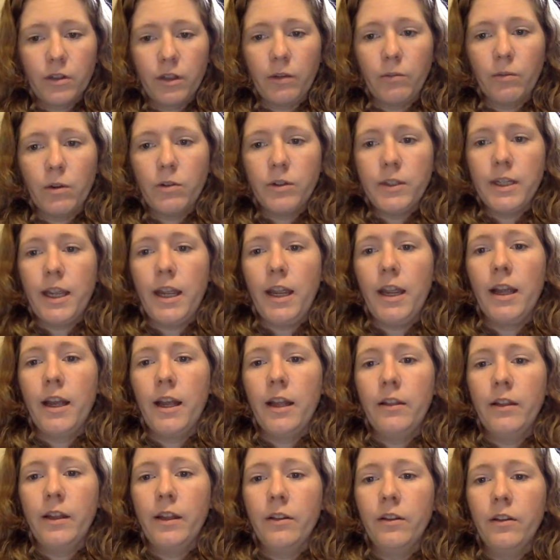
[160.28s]
rotate,
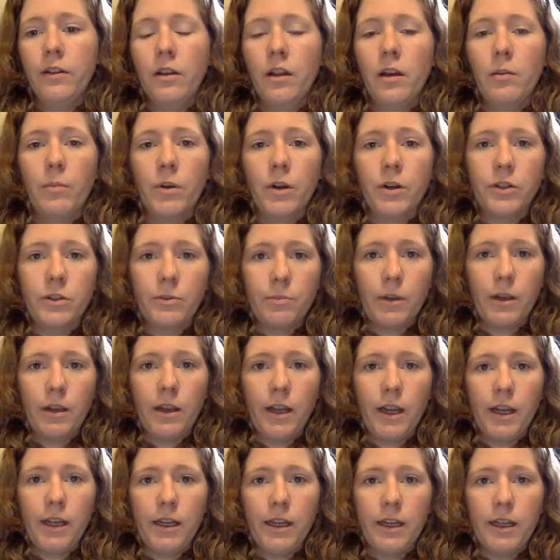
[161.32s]
and then the lumbar
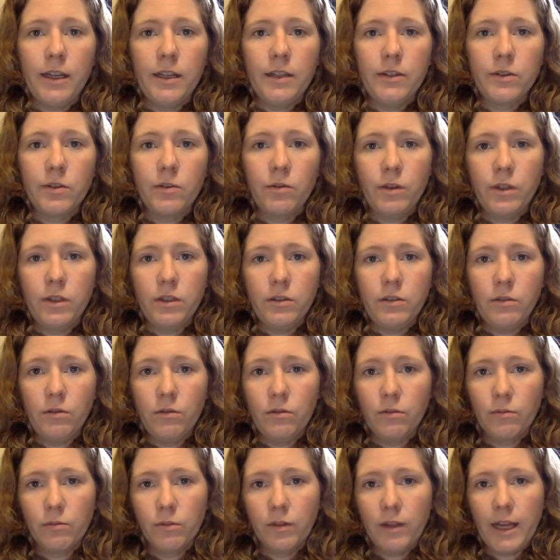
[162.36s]
spine is going
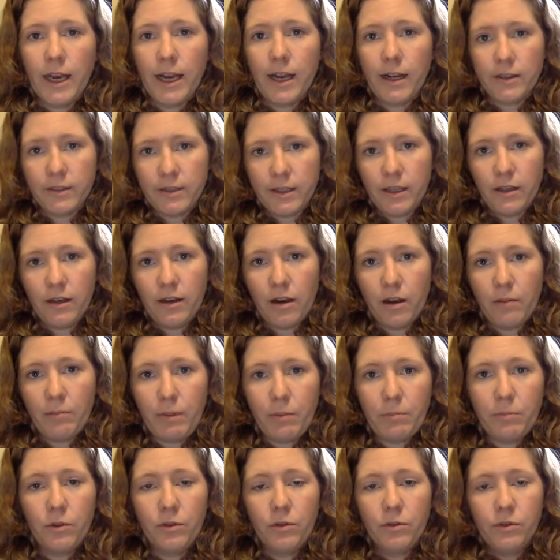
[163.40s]
to relax and not be
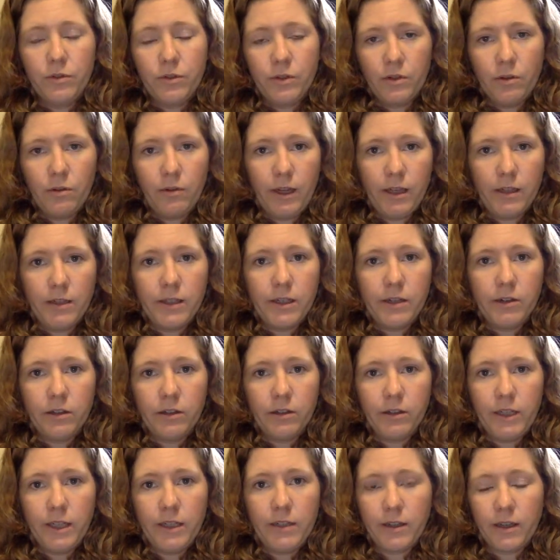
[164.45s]
pulled so
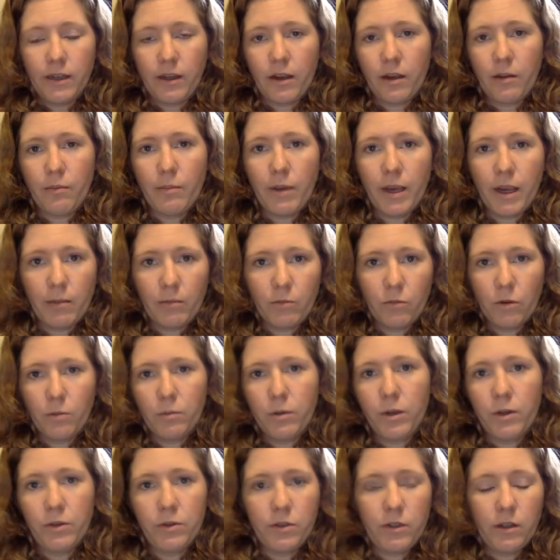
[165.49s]
anteriorly. It's going to come back more
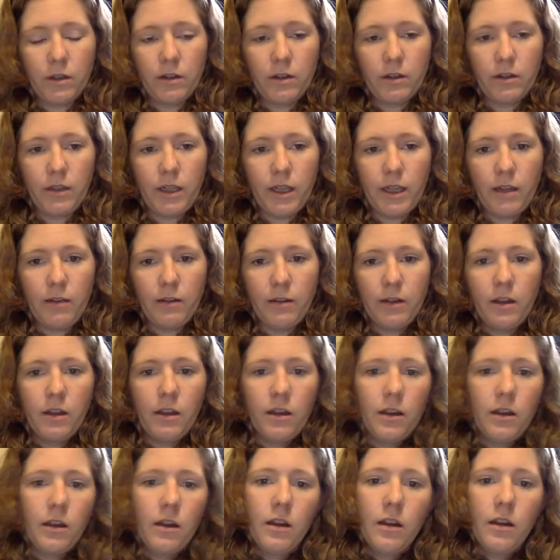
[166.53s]
posteriorly.
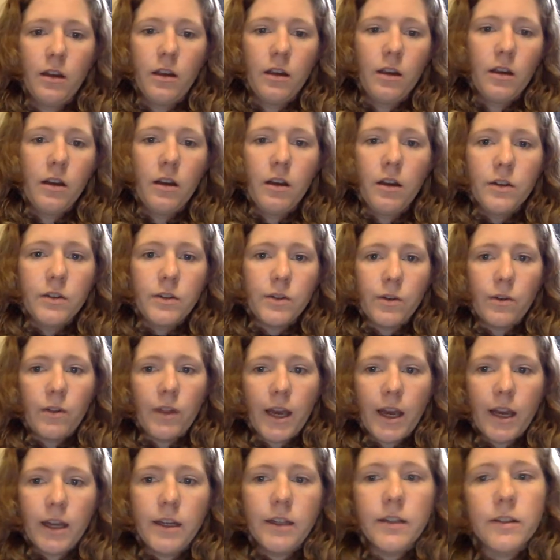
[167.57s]
So
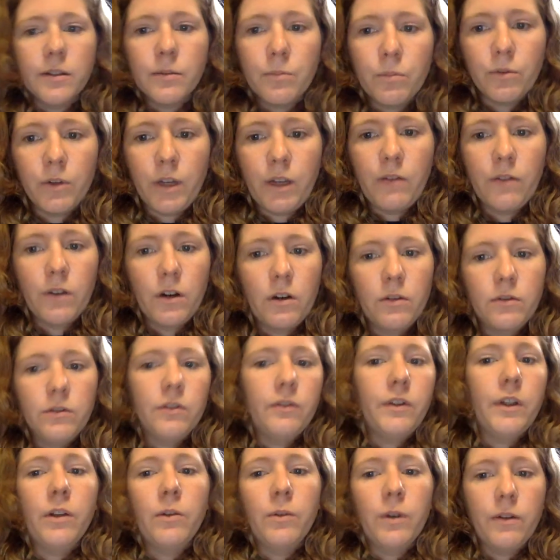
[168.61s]
that is a brief
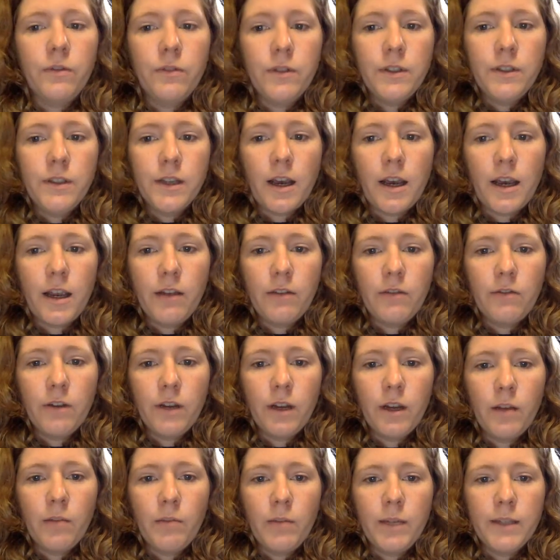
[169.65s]
overview of the
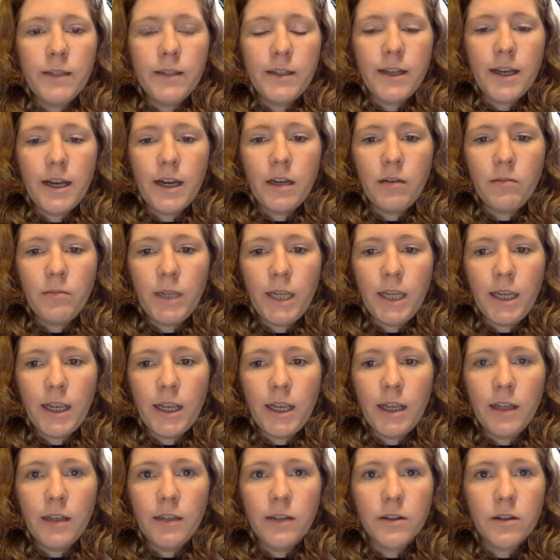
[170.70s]
diaphragm, its anatomy,
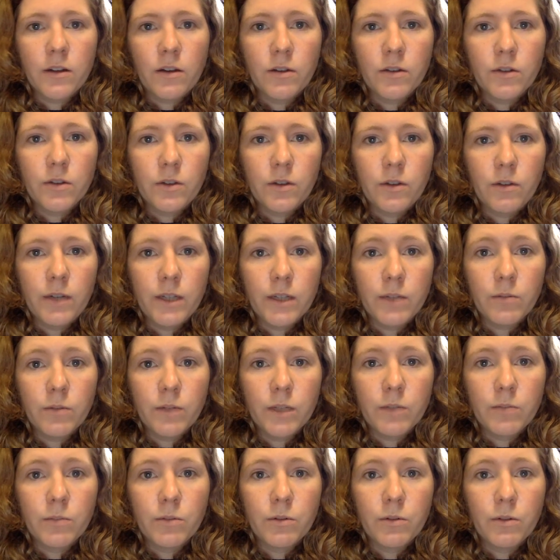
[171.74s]
and also its
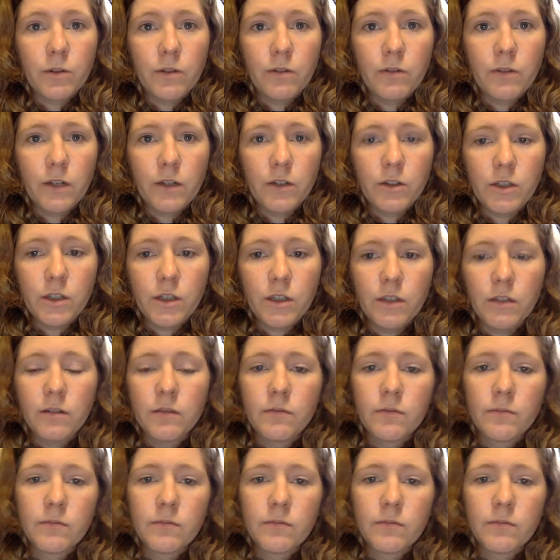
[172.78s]
respiratory function.